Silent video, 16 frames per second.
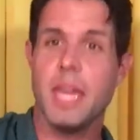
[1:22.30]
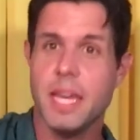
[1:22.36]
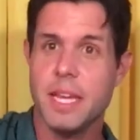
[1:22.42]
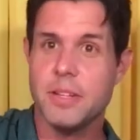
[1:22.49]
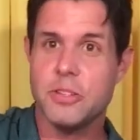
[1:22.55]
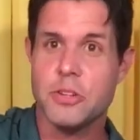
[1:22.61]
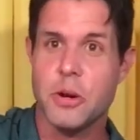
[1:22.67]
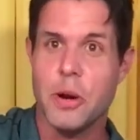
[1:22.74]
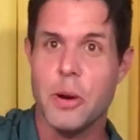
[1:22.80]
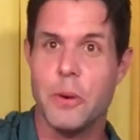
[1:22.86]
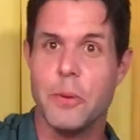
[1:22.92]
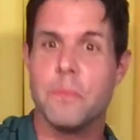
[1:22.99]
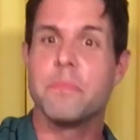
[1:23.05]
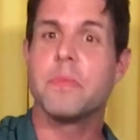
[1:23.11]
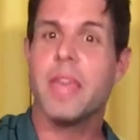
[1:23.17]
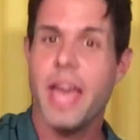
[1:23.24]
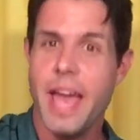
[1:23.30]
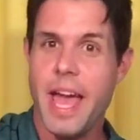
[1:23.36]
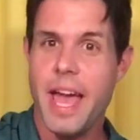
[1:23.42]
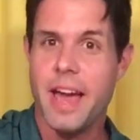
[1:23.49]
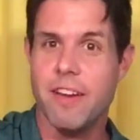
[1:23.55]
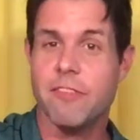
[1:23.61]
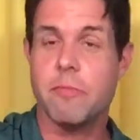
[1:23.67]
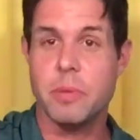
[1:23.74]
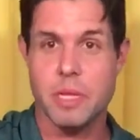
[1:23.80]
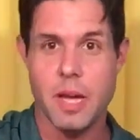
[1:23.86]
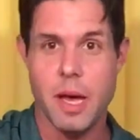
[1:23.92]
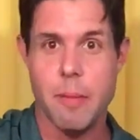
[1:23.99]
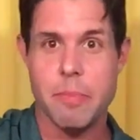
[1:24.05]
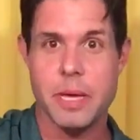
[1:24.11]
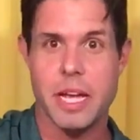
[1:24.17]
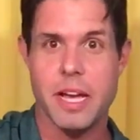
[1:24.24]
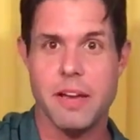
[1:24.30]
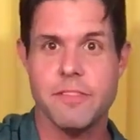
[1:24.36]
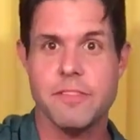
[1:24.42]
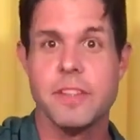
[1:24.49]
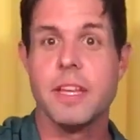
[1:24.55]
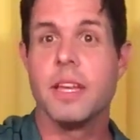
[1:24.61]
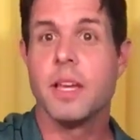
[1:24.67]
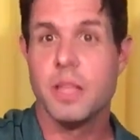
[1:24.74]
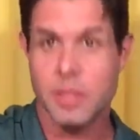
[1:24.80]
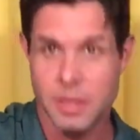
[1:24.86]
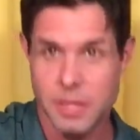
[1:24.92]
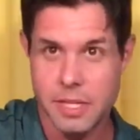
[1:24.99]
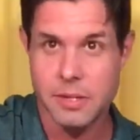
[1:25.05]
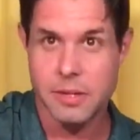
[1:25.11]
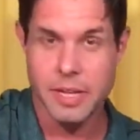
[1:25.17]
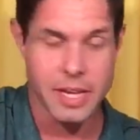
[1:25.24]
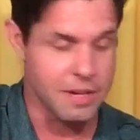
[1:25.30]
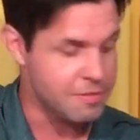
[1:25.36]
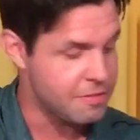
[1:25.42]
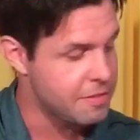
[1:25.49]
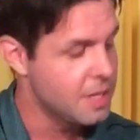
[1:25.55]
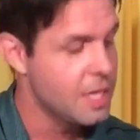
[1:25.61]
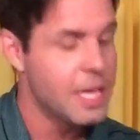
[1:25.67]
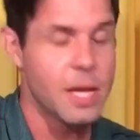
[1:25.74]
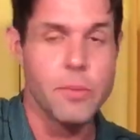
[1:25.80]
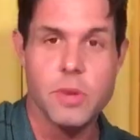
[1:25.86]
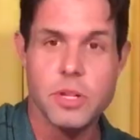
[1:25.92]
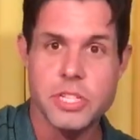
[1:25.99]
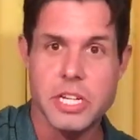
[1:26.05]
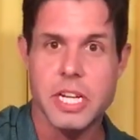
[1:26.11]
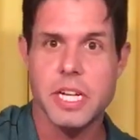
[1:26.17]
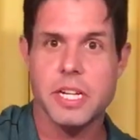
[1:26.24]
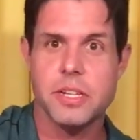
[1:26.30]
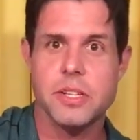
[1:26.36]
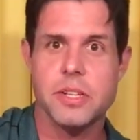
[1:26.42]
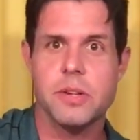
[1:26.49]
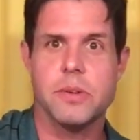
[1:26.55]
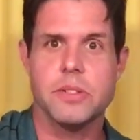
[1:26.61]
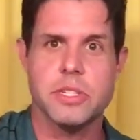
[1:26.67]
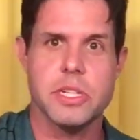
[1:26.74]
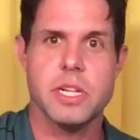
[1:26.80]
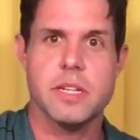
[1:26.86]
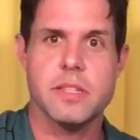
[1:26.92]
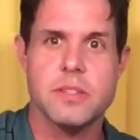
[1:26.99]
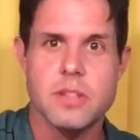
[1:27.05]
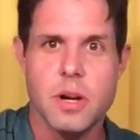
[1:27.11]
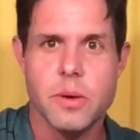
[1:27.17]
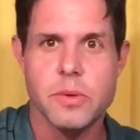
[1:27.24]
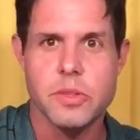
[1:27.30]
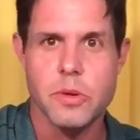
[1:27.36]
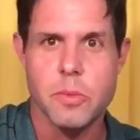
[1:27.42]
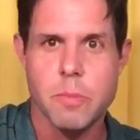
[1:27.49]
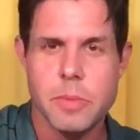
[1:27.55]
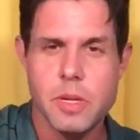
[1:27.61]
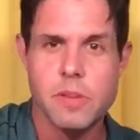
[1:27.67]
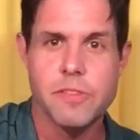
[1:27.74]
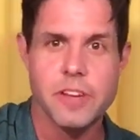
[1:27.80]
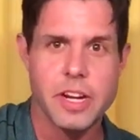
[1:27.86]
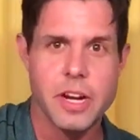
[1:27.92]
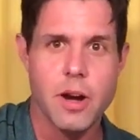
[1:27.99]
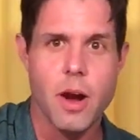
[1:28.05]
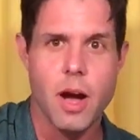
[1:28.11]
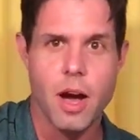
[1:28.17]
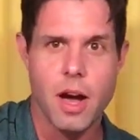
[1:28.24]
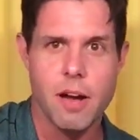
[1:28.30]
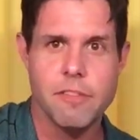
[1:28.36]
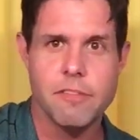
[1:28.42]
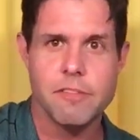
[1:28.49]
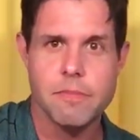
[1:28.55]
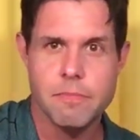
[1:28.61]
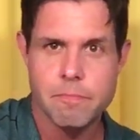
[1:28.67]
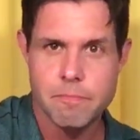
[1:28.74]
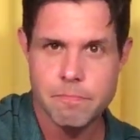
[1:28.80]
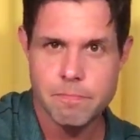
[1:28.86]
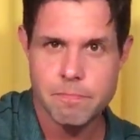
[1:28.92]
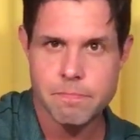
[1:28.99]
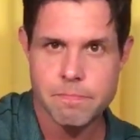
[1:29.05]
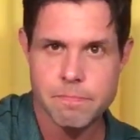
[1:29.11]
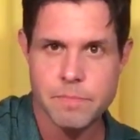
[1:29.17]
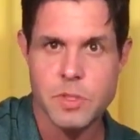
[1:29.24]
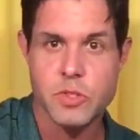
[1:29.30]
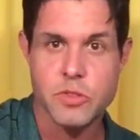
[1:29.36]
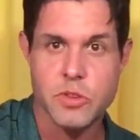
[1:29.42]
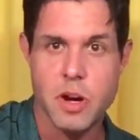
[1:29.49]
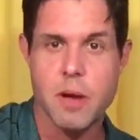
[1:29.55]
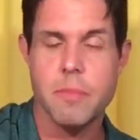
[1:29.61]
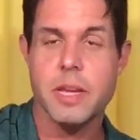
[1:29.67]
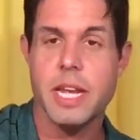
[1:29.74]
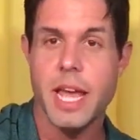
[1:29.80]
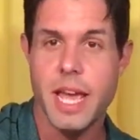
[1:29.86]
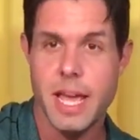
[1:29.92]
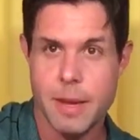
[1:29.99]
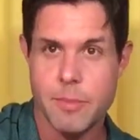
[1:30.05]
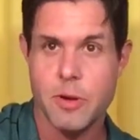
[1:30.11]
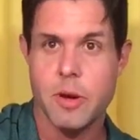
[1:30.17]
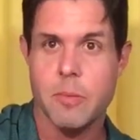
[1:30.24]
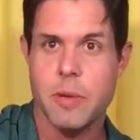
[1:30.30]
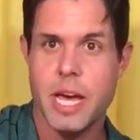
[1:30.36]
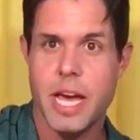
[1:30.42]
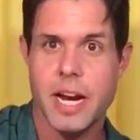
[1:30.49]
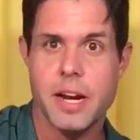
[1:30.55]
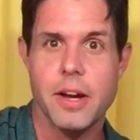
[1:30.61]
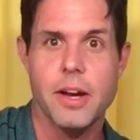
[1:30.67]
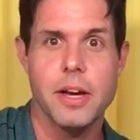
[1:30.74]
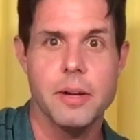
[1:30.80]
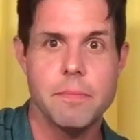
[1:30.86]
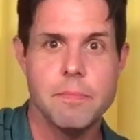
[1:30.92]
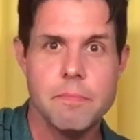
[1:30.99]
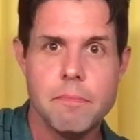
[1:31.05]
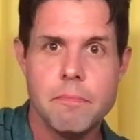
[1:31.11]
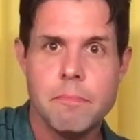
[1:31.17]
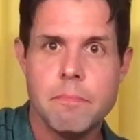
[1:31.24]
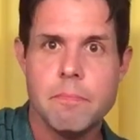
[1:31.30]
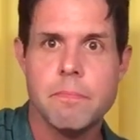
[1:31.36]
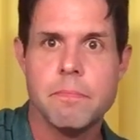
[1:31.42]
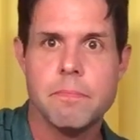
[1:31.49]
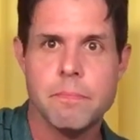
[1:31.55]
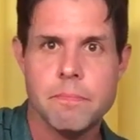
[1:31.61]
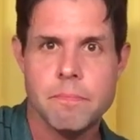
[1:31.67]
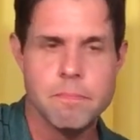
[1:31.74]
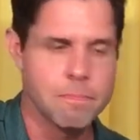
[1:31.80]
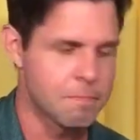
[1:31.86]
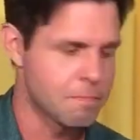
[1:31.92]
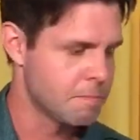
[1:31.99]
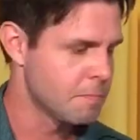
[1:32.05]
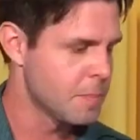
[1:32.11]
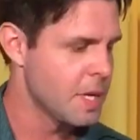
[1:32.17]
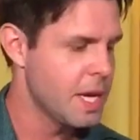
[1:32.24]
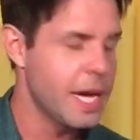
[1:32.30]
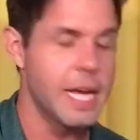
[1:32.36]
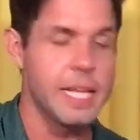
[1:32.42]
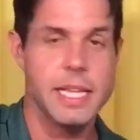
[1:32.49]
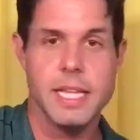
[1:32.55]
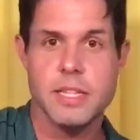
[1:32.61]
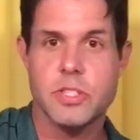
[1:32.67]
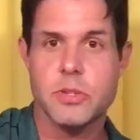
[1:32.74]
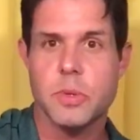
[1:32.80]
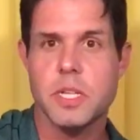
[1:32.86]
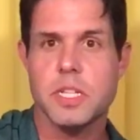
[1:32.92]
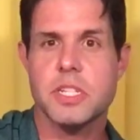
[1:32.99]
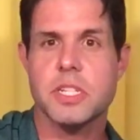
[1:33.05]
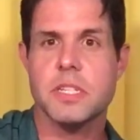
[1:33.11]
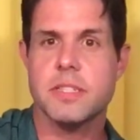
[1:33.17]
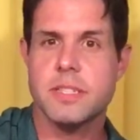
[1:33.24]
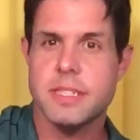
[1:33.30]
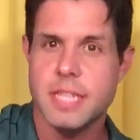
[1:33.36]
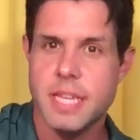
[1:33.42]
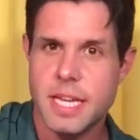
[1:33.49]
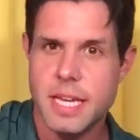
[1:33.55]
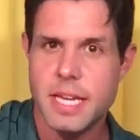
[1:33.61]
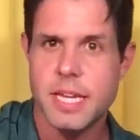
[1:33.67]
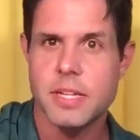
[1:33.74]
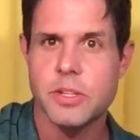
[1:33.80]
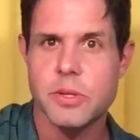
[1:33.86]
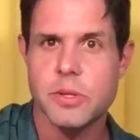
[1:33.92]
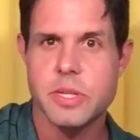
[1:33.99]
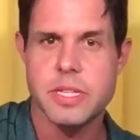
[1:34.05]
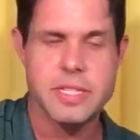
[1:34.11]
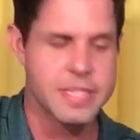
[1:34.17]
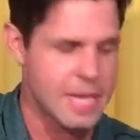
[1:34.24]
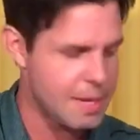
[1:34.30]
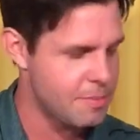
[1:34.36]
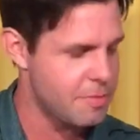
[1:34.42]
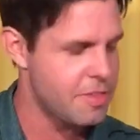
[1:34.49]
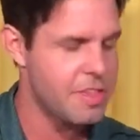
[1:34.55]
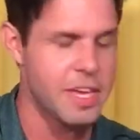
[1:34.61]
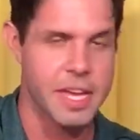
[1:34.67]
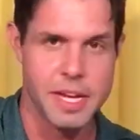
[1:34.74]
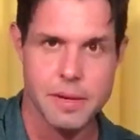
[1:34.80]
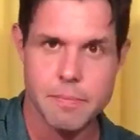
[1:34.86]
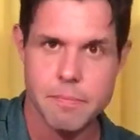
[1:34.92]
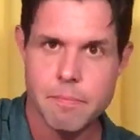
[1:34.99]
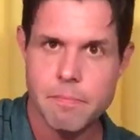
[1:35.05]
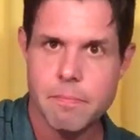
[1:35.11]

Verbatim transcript: intro, F, but not big F, little f. And what you're gonna do is you're gonna start with your middle finger off, strum and hammer it back on. And then switch to C and do the same thing.